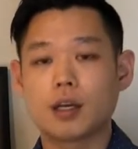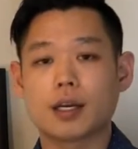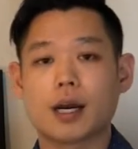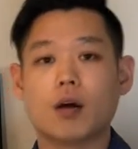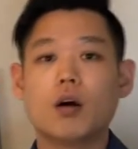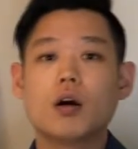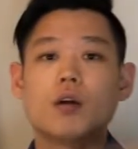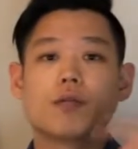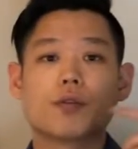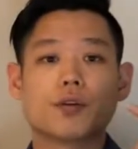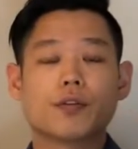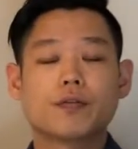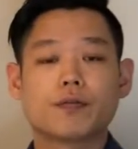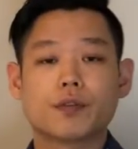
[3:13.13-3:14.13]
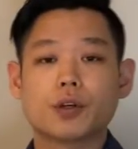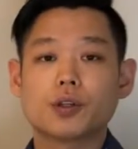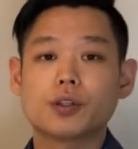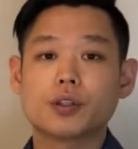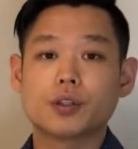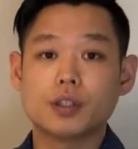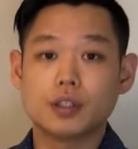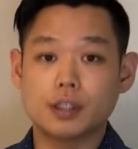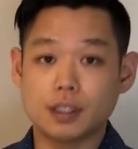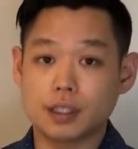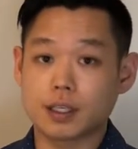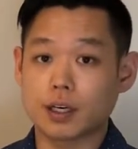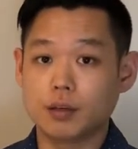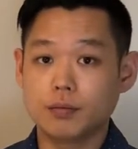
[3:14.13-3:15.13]
Now, for the first
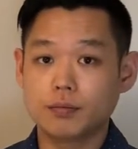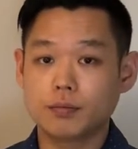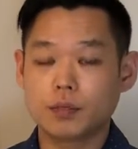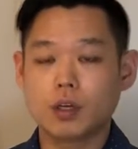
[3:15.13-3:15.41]
detail,